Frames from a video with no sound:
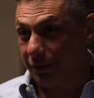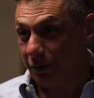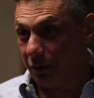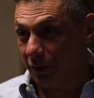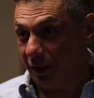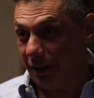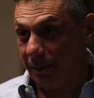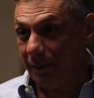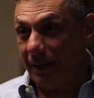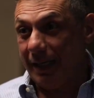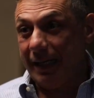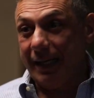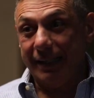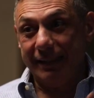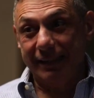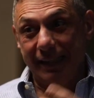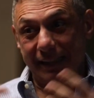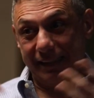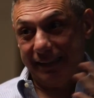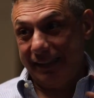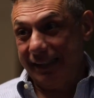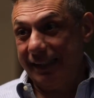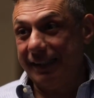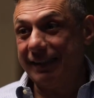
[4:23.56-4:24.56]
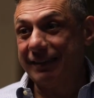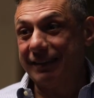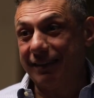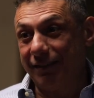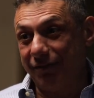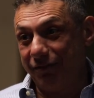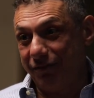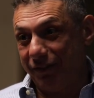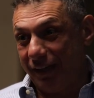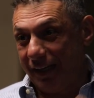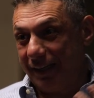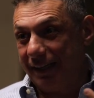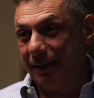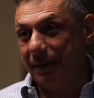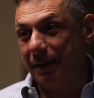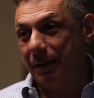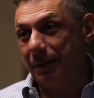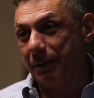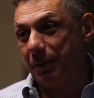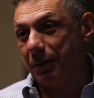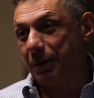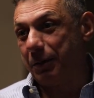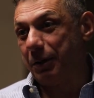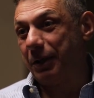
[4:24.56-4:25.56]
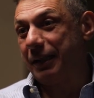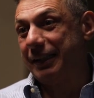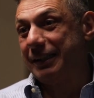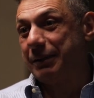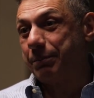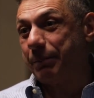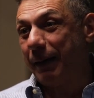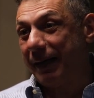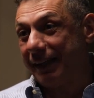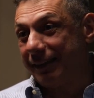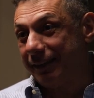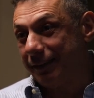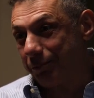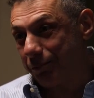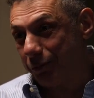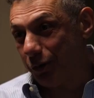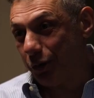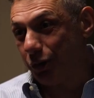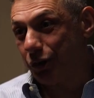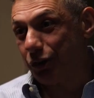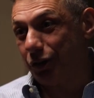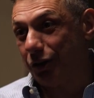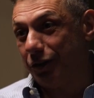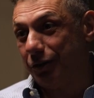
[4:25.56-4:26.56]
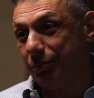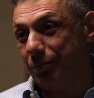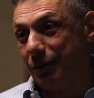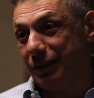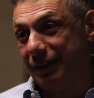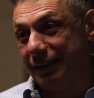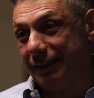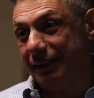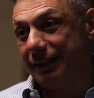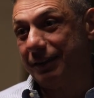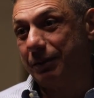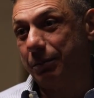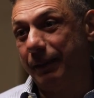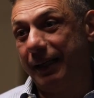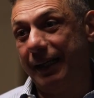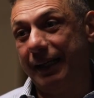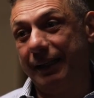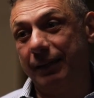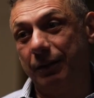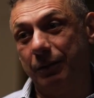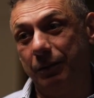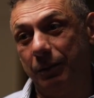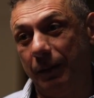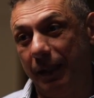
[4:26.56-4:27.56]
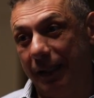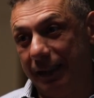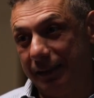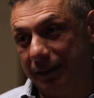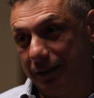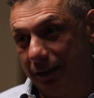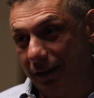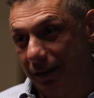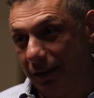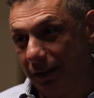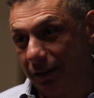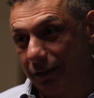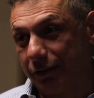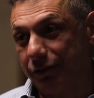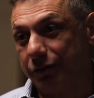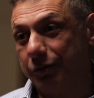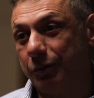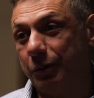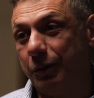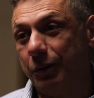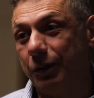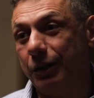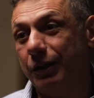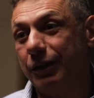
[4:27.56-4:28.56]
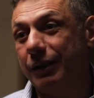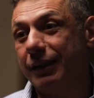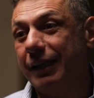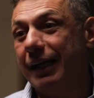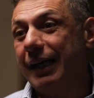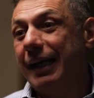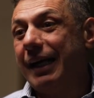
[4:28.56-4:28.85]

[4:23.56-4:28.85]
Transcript: to him, that he is a very respected person, businessman who has a lot of work.